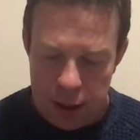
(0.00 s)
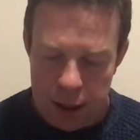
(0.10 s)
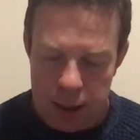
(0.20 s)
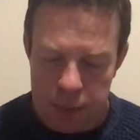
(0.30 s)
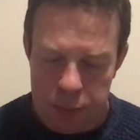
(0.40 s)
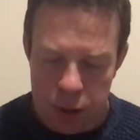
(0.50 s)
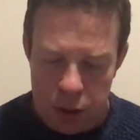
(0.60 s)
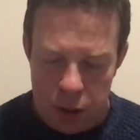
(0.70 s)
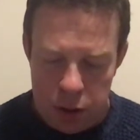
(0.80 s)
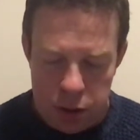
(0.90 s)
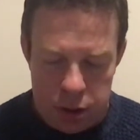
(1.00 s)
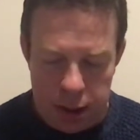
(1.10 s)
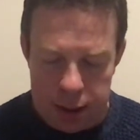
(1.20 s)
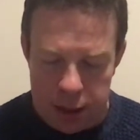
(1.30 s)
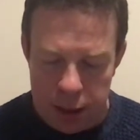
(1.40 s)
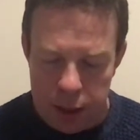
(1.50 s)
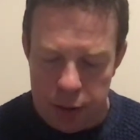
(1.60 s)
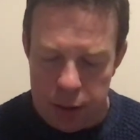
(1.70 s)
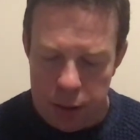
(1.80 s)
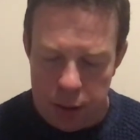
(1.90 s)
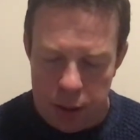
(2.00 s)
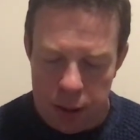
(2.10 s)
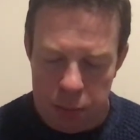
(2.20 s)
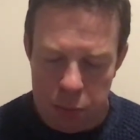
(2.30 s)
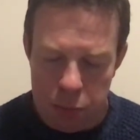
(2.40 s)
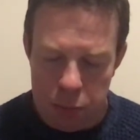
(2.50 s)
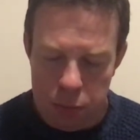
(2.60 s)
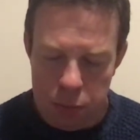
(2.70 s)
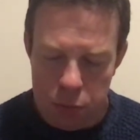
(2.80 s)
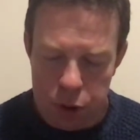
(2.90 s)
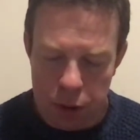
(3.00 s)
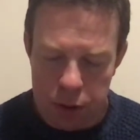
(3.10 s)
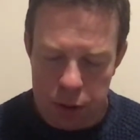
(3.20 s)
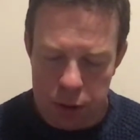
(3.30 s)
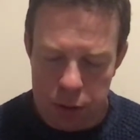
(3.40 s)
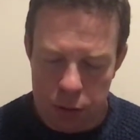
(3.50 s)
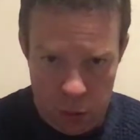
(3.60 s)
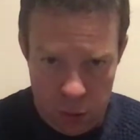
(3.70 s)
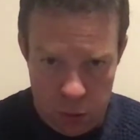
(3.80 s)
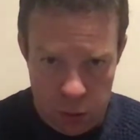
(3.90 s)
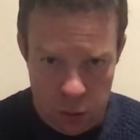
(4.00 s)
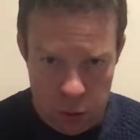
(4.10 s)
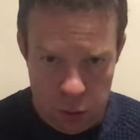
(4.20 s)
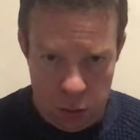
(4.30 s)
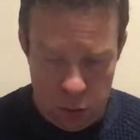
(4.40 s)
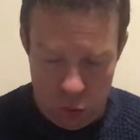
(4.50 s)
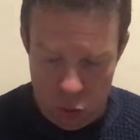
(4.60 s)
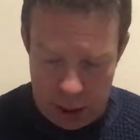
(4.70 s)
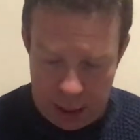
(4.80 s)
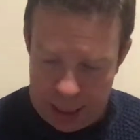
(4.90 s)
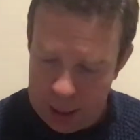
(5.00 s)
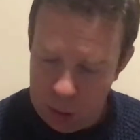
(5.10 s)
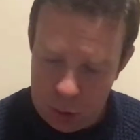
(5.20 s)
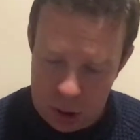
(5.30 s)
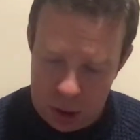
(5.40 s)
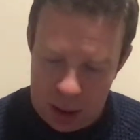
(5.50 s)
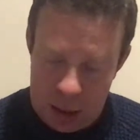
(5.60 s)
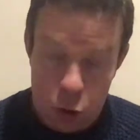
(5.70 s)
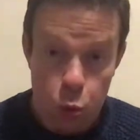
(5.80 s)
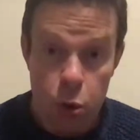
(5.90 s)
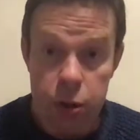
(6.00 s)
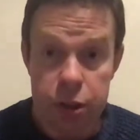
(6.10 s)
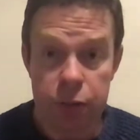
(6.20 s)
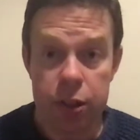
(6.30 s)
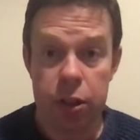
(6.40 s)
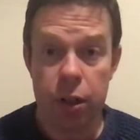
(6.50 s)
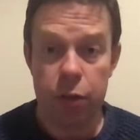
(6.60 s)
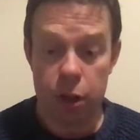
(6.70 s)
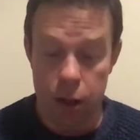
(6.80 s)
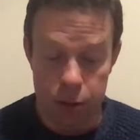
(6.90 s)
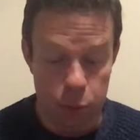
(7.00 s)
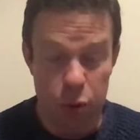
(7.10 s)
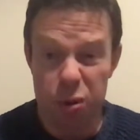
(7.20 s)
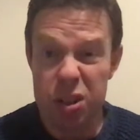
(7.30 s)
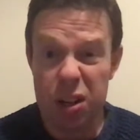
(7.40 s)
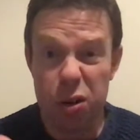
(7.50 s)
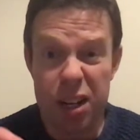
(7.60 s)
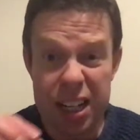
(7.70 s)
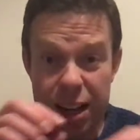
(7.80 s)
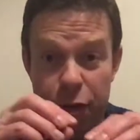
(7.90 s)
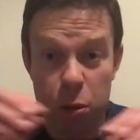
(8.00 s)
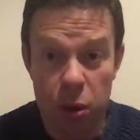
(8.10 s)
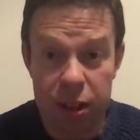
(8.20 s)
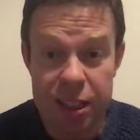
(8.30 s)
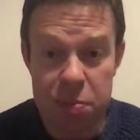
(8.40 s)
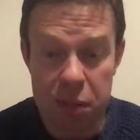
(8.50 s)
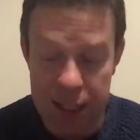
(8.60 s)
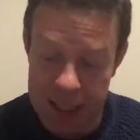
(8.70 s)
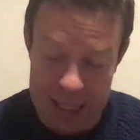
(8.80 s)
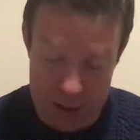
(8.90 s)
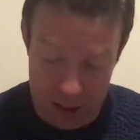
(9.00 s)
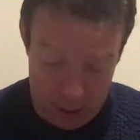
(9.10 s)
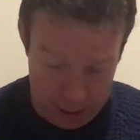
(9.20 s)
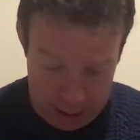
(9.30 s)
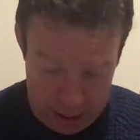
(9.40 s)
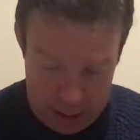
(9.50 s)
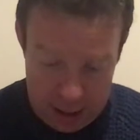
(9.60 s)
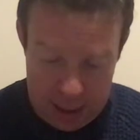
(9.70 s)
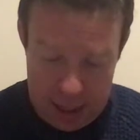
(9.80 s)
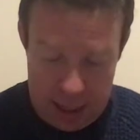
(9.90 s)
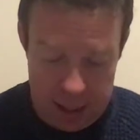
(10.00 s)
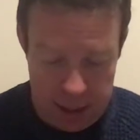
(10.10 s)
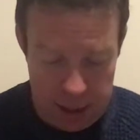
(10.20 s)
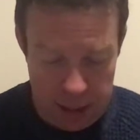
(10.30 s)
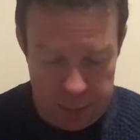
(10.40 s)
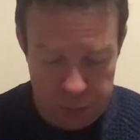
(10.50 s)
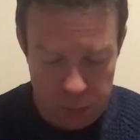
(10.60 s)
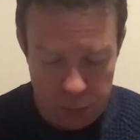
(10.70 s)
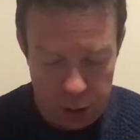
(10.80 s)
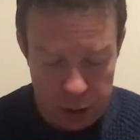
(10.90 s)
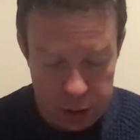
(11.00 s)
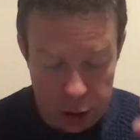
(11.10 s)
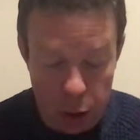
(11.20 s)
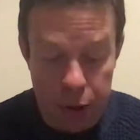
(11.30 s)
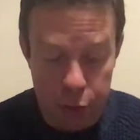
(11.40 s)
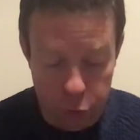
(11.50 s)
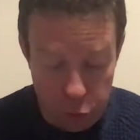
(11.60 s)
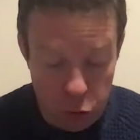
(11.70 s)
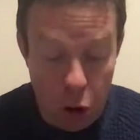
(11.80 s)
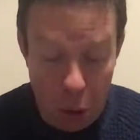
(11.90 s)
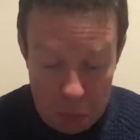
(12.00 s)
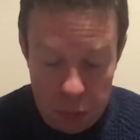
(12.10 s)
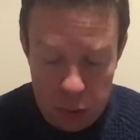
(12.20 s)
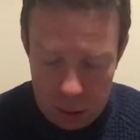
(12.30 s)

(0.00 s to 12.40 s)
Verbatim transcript: Um, Thyatira, um, John recounts these words of the Son of God, and we, we said already every one of these mini letters is, um, is coming from